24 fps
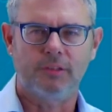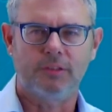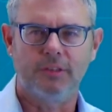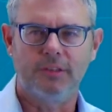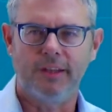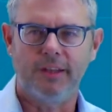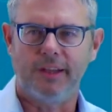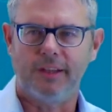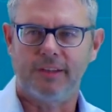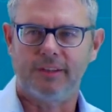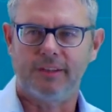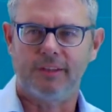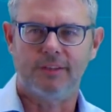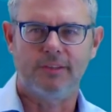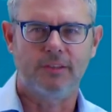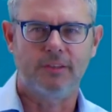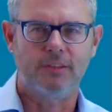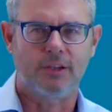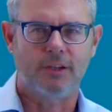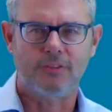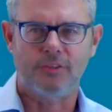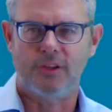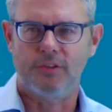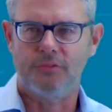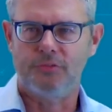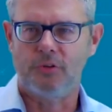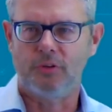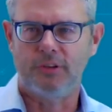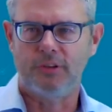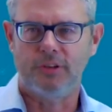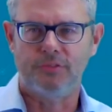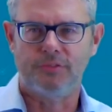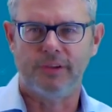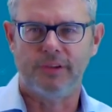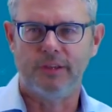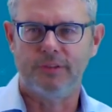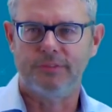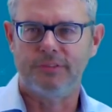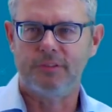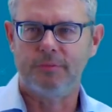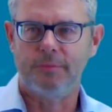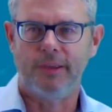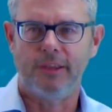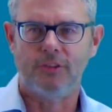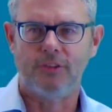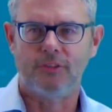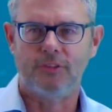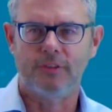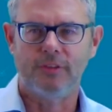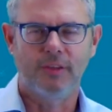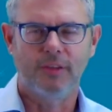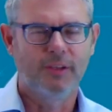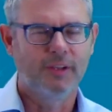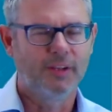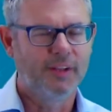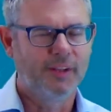connector, the RJ45 as mentioned.